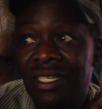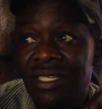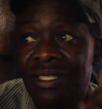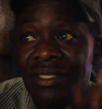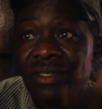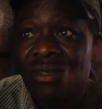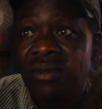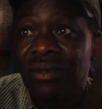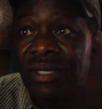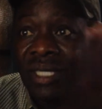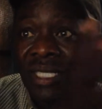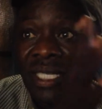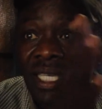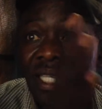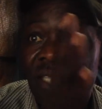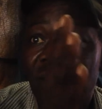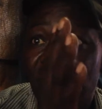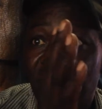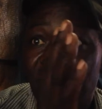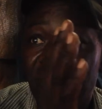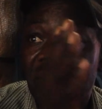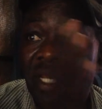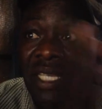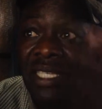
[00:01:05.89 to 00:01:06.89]
So we said
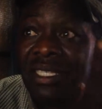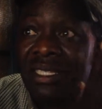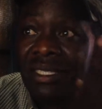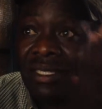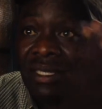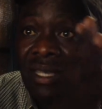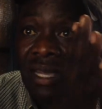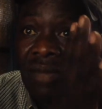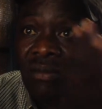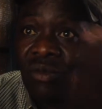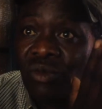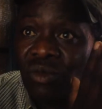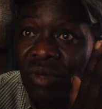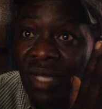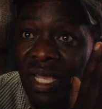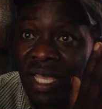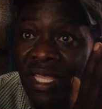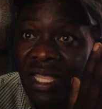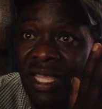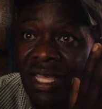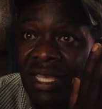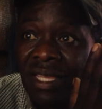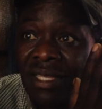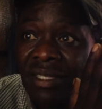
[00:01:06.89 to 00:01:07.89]
we must come
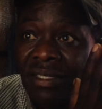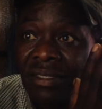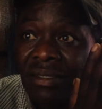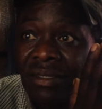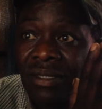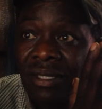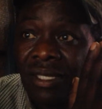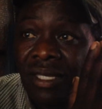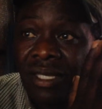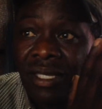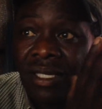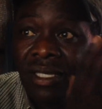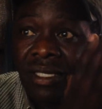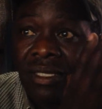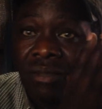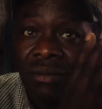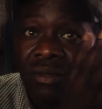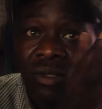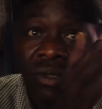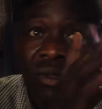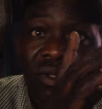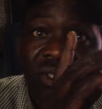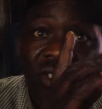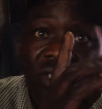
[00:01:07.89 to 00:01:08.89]
together
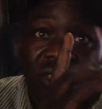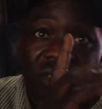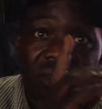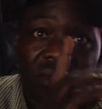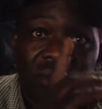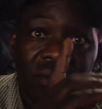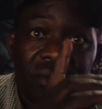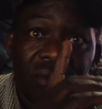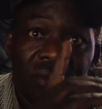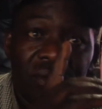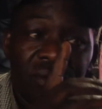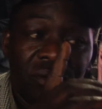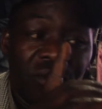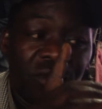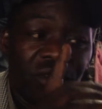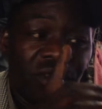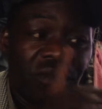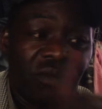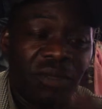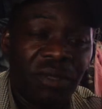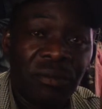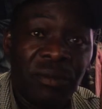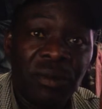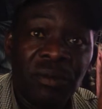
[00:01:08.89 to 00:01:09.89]
because most
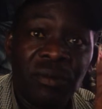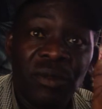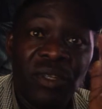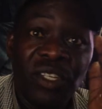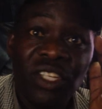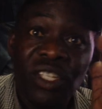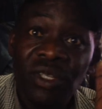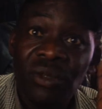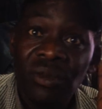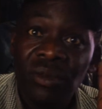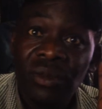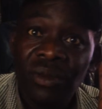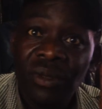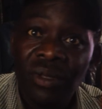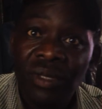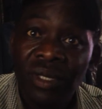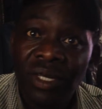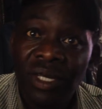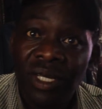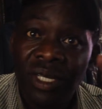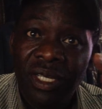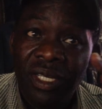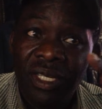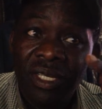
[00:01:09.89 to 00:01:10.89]
of the people knew
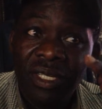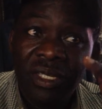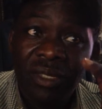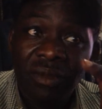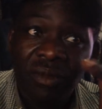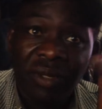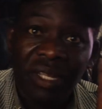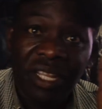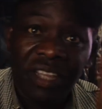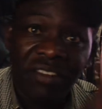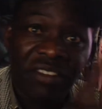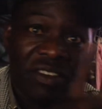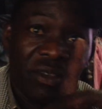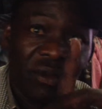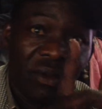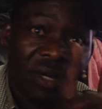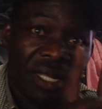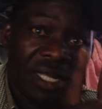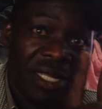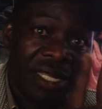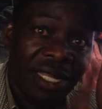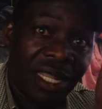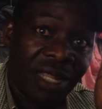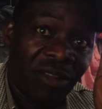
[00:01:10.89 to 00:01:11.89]
whenever you
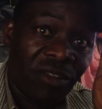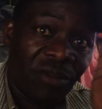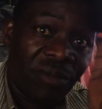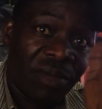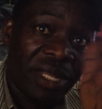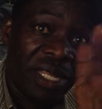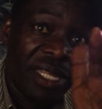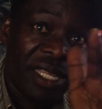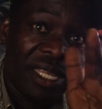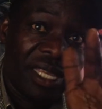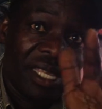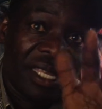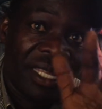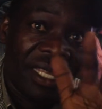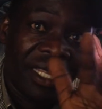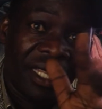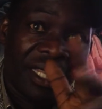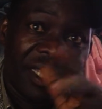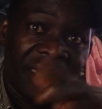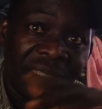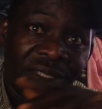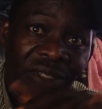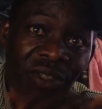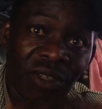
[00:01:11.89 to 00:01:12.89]
are in an open area
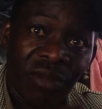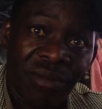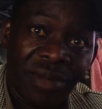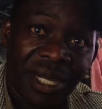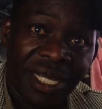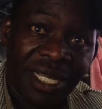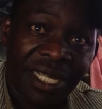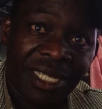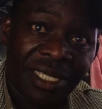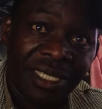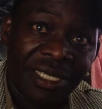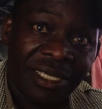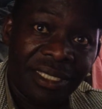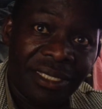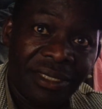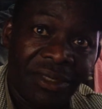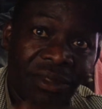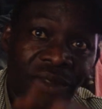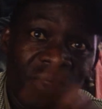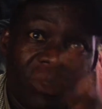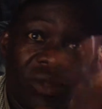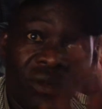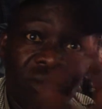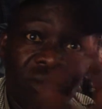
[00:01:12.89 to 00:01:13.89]
like Toi Market
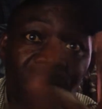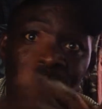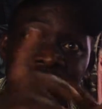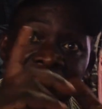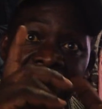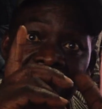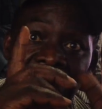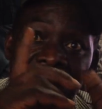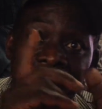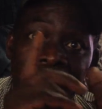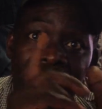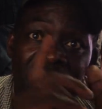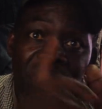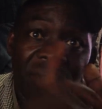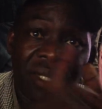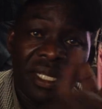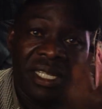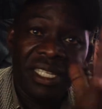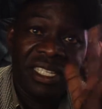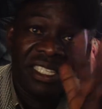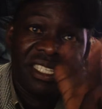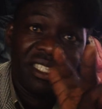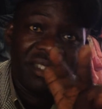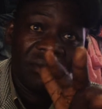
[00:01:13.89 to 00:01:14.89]
or you are, when you are
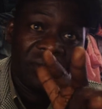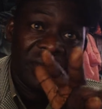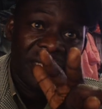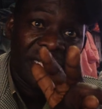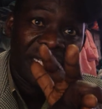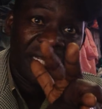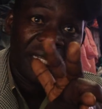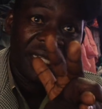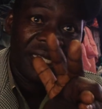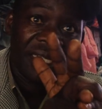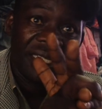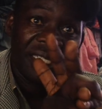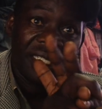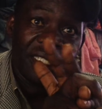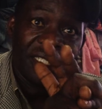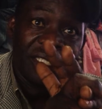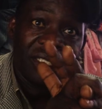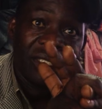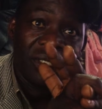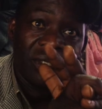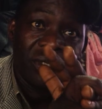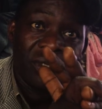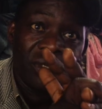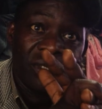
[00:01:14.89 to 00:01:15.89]
in Kibera,
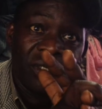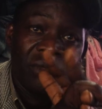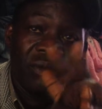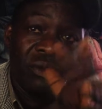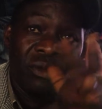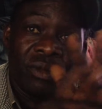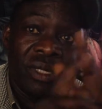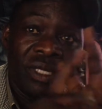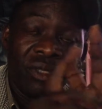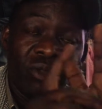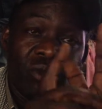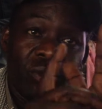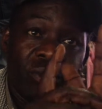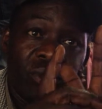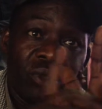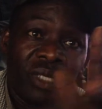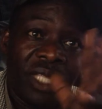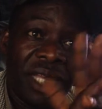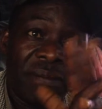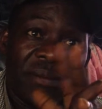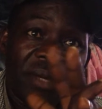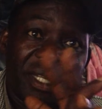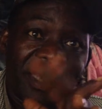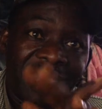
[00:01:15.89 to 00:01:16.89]
if you want to put
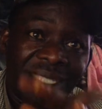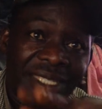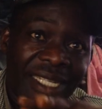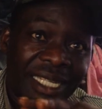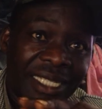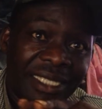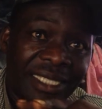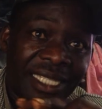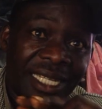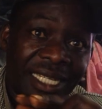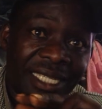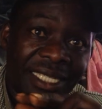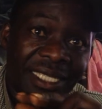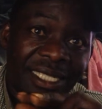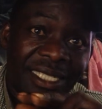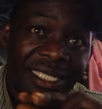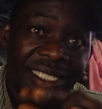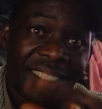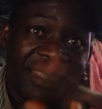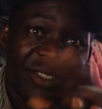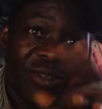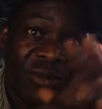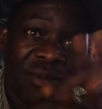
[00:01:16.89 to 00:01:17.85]
up a structure, you